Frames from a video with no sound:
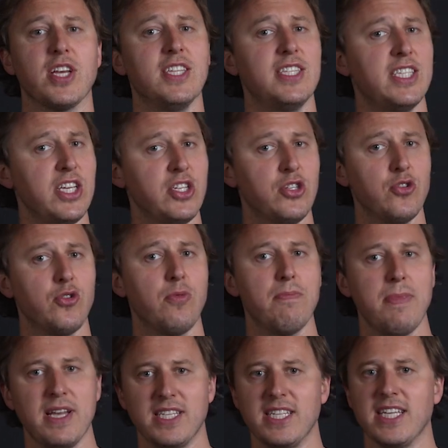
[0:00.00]
additional
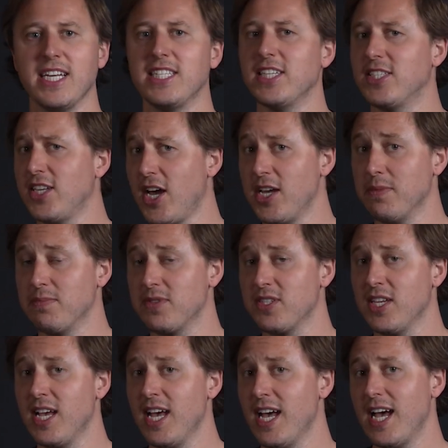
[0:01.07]
metadata types,
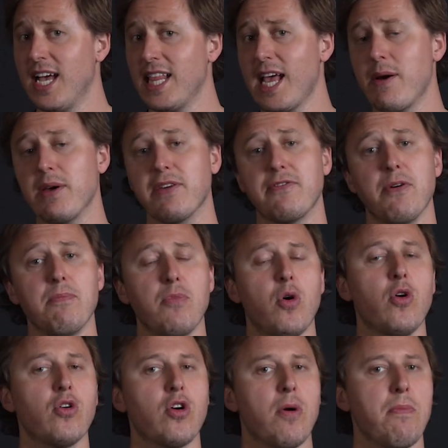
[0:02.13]
allowing for
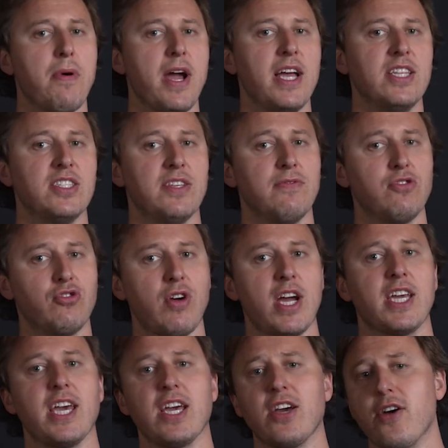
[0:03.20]
more comprehensive
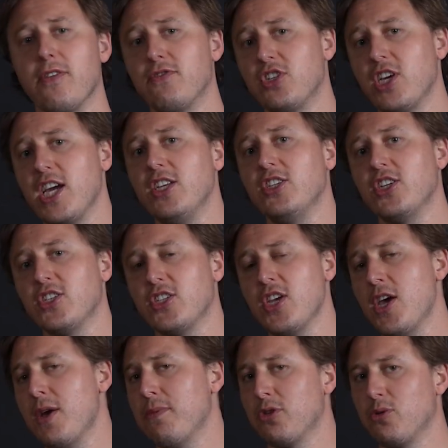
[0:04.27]
tracking of changes
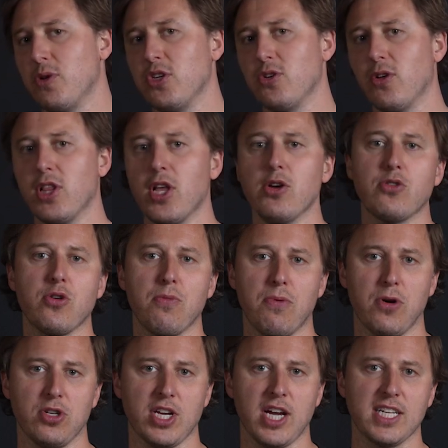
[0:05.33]
between your local
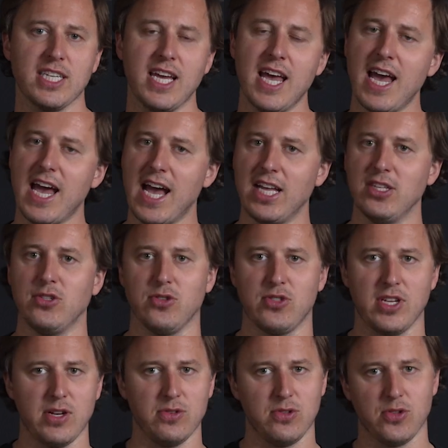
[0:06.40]
project and your
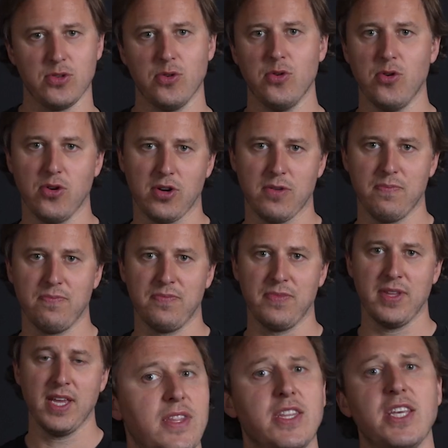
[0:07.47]
Salesforce org.
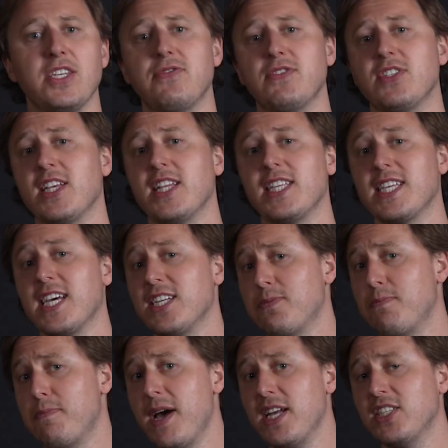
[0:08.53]
This facilitates
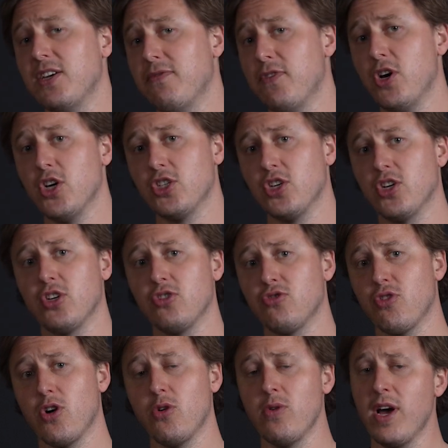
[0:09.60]
better version
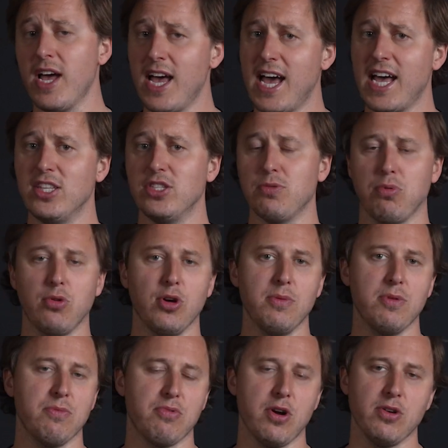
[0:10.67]
control and
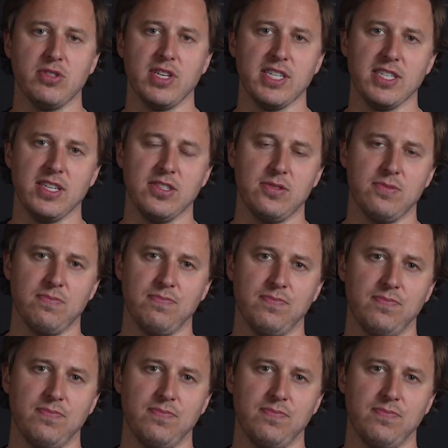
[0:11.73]
deployment processes.